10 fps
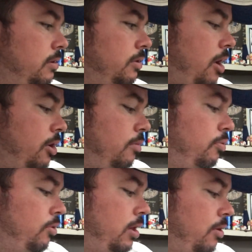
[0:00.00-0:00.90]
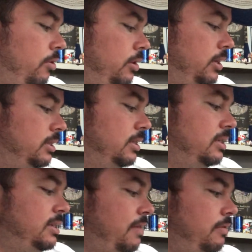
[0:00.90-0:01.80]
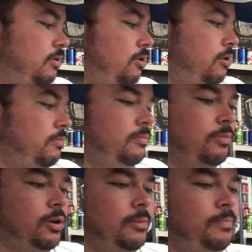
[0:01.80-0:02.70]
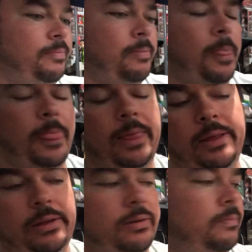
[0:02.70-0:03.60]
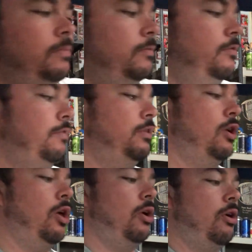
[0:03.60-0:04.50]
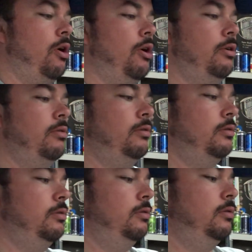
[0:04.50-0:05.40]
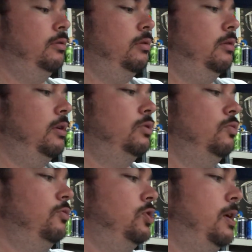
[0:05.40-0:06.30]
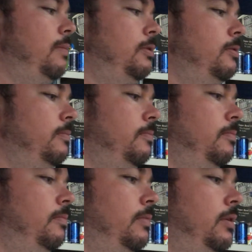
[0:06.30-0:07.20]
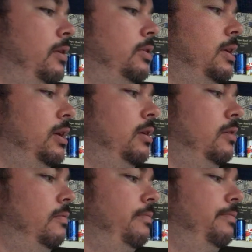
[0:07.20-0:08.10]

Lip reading: Thought I could pull out at least a 7 on them, but $50 card, not too shabby. I'll take it.